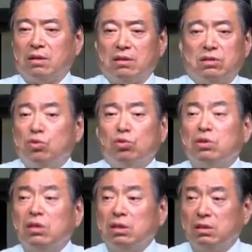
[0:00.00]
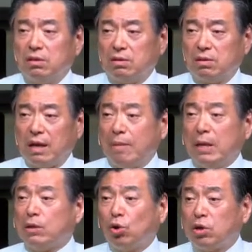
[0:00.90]
It's no good. I'm
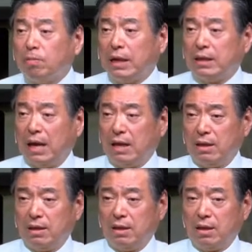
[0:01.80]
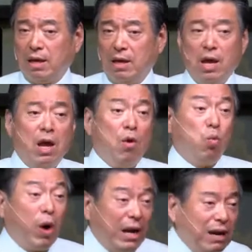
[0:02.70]
not talking about that. Okay?
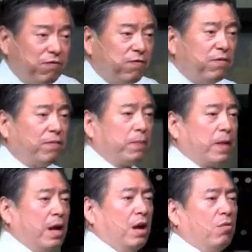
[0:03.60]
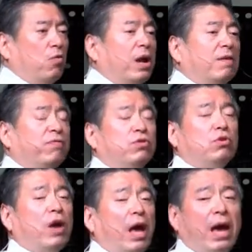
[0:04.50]
What if? What if
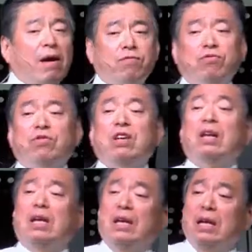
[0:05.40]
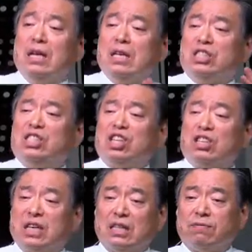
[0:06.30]
you have really
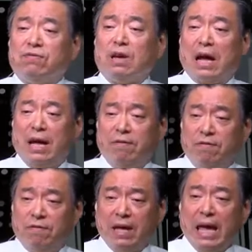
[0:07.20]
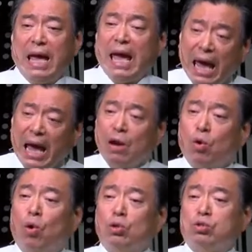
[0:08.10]
successful life and
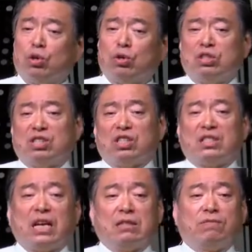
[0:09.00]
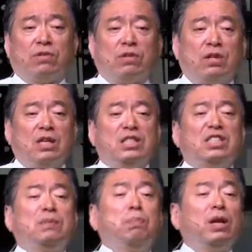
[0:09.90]
also successful
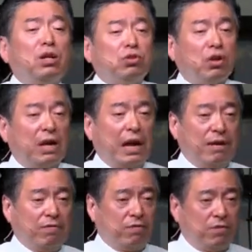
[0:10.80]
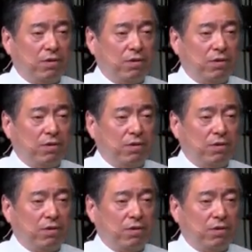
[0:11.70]
spiritual life?